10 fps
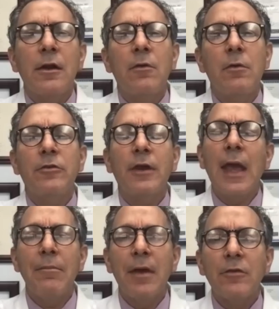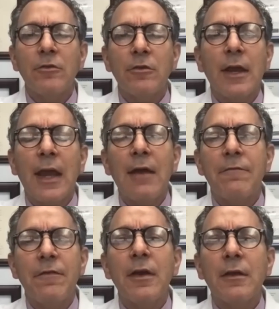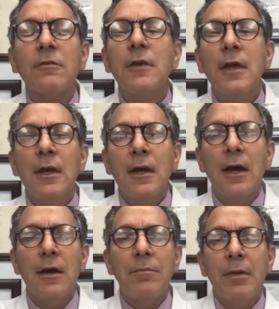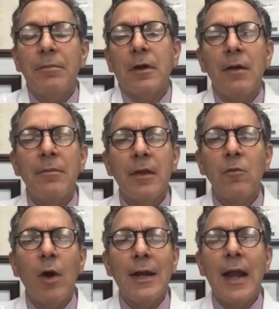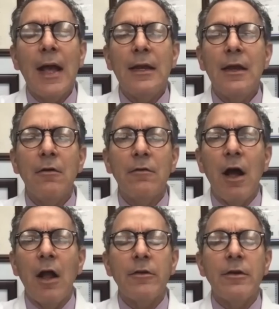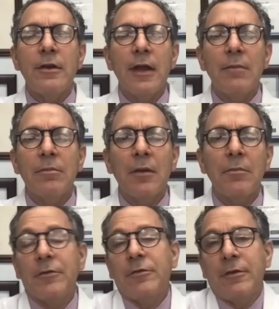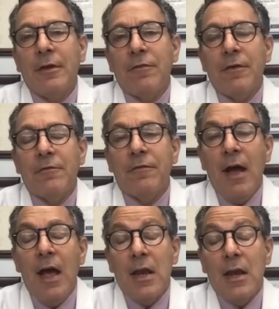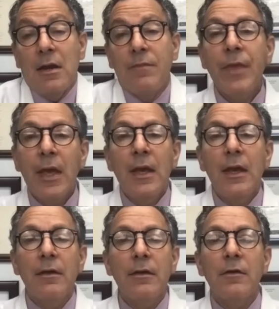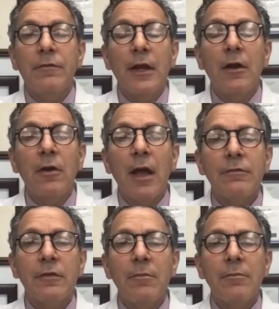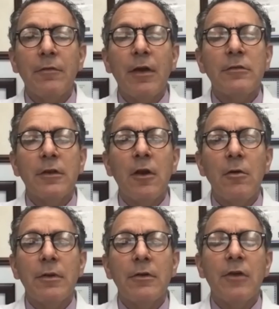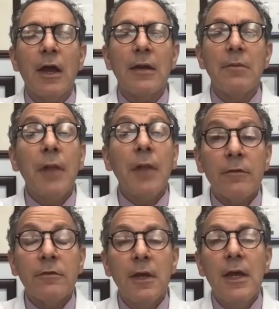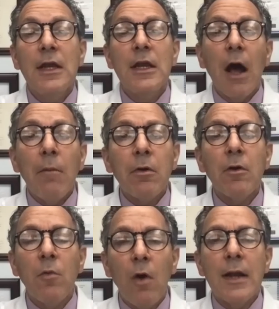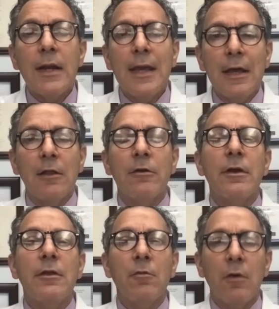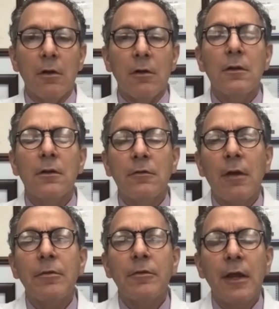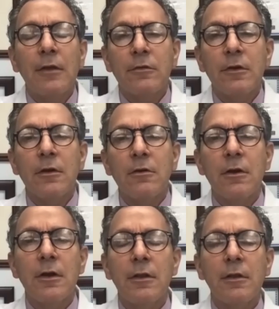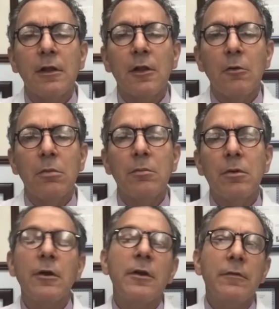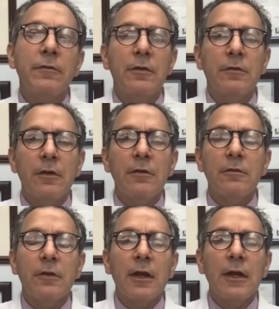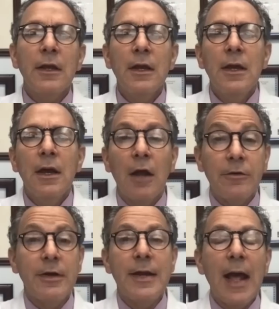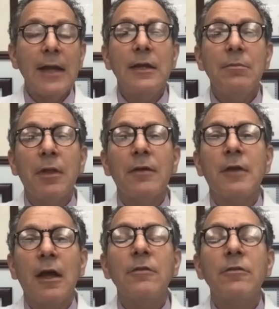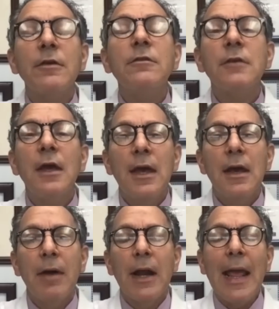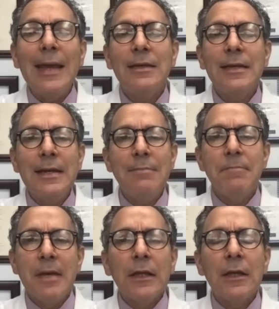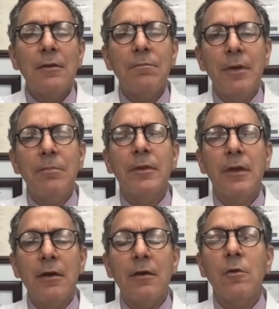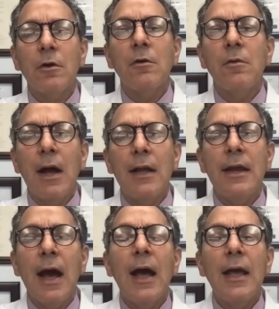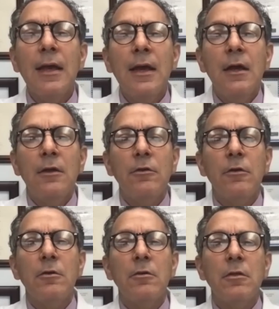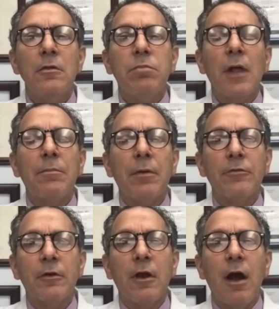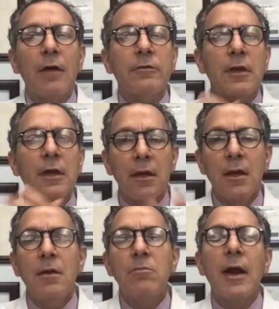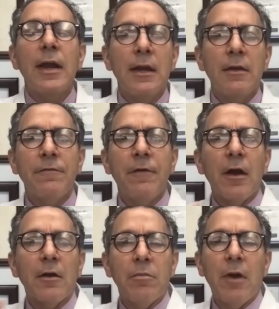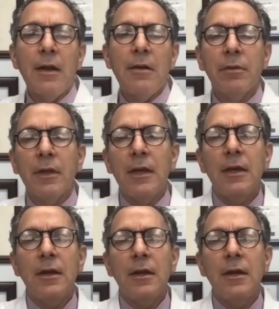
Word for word: know what you can't measure, you can't fix. Uh, people come in 190 over 110 blood pressure and they feel fine, and you know if they don't mm-hmm. have some device at home to check it. Plus, number one killer in the world is hypertension, according to the Global Burden of Disease Study, 190 plus countries. About 18 million people a year worldwide die due to blood pressure causing brain infarct, brain bleed,